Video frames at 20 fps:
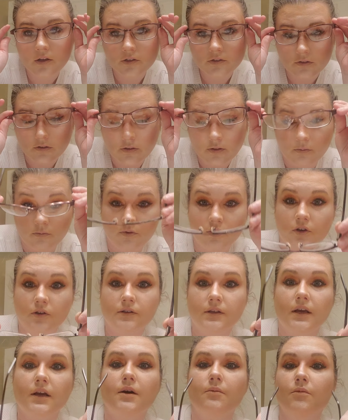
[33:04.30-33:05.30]
so then when you
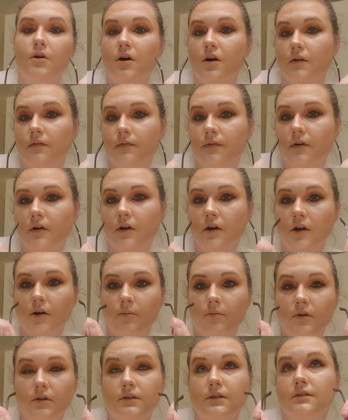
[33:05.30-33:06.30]
take them off,
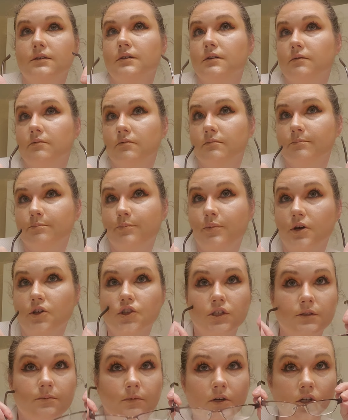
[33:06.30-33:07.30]
it doesn't
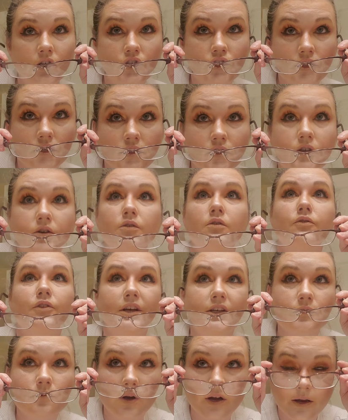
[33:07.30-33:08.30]
budge as much. So
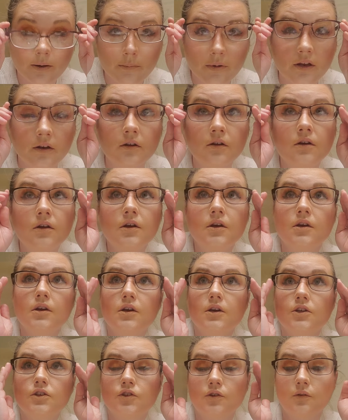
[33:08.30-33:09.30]
that's why I've been
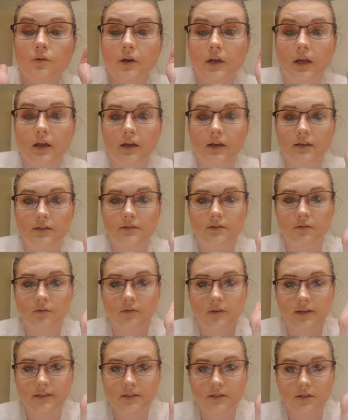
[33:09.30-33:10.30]
doing it, because
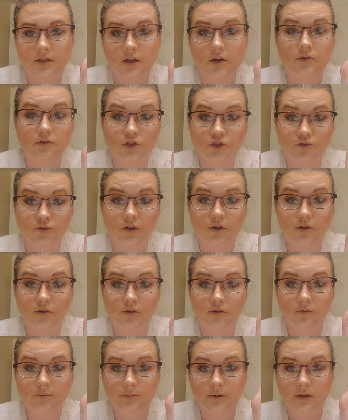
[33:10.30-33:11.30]
that's the other
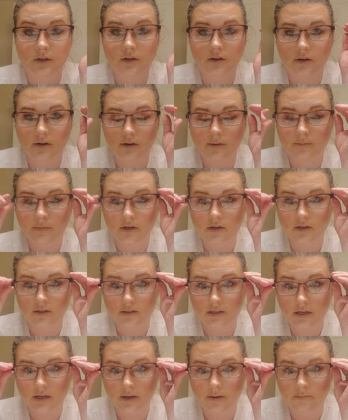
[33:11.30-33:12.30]
struggle,
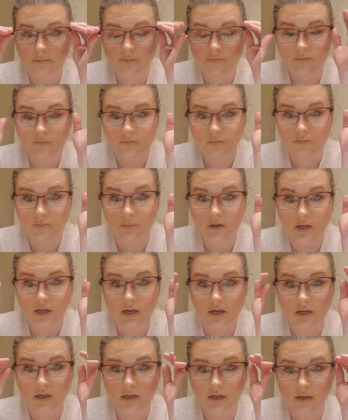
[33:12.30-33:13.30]
because I'm
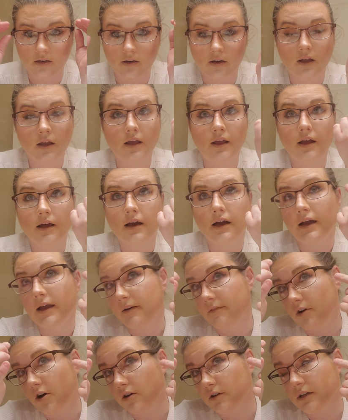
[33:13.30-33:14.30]
blind and I
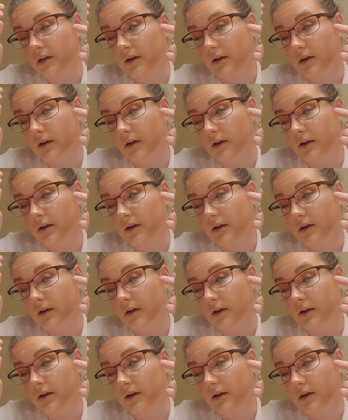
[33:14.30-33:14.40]
have a hard